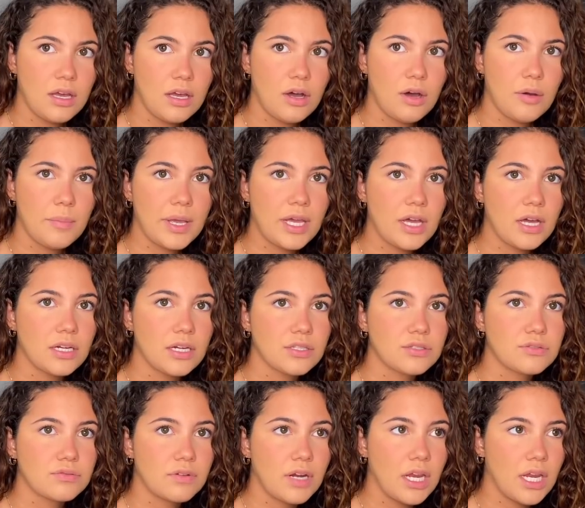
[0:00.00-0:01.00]
Oh my God,
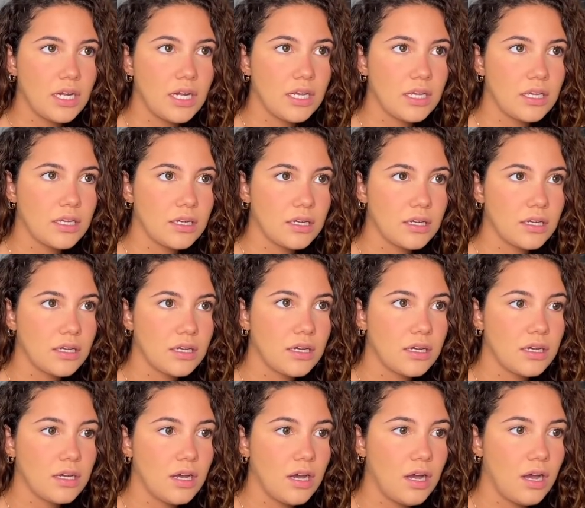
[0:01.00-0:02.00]
it's raining.
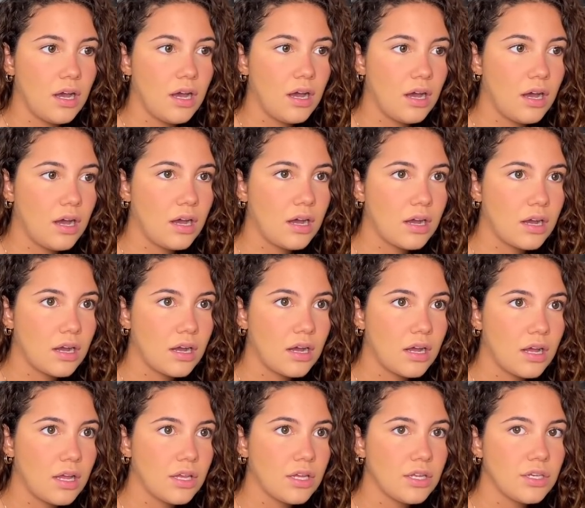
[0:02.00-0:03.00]
Ugh,
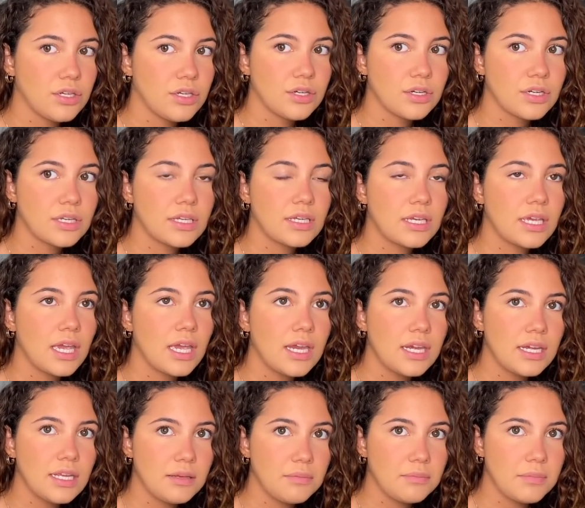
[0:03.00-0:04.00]
you're
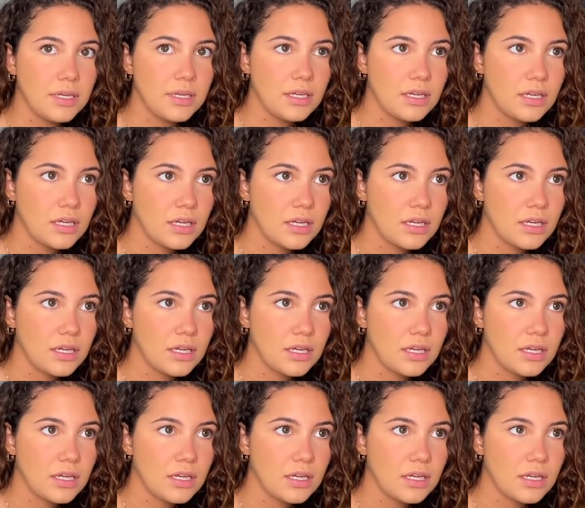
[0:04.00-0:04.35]
kidding me.